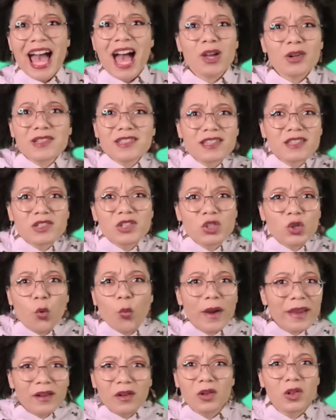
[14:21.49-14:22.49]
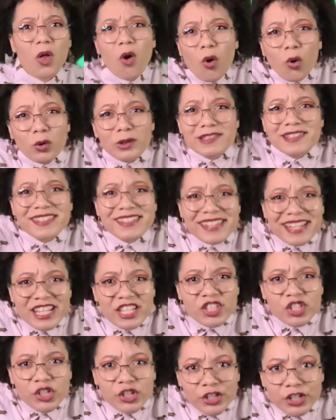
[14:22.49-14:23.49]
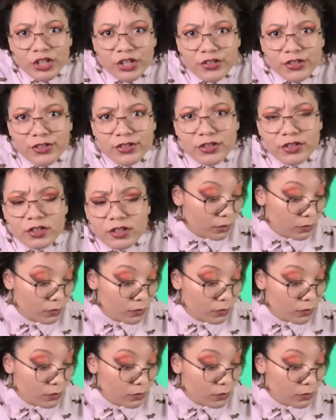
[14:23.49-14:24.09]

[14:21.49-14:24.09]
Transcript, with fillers: How does a squiggle hold scissors?